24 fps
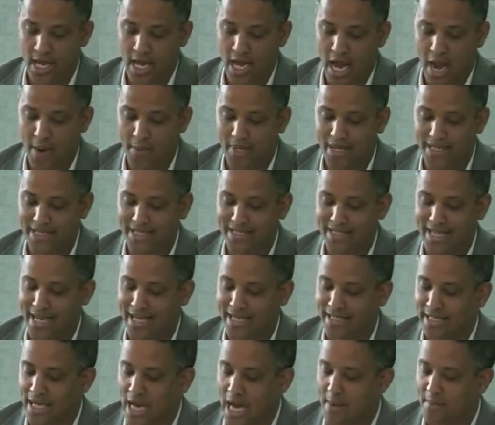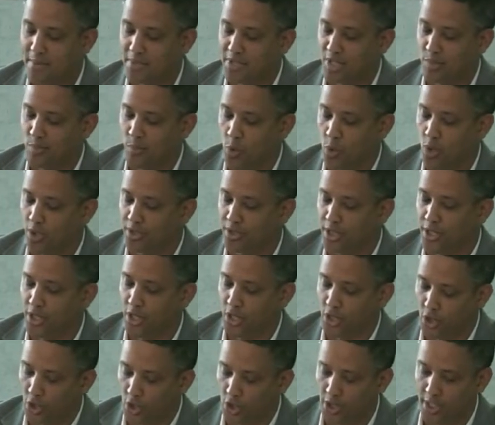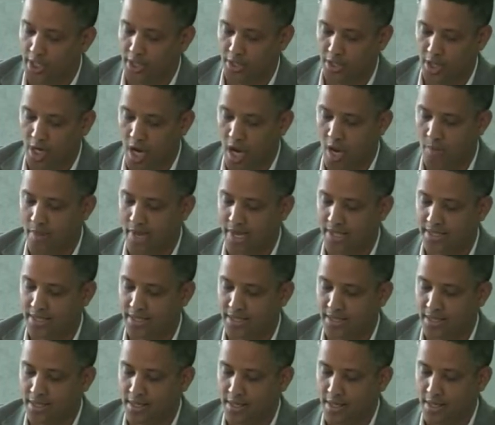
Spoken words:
I would like to take a time to support the earlier comments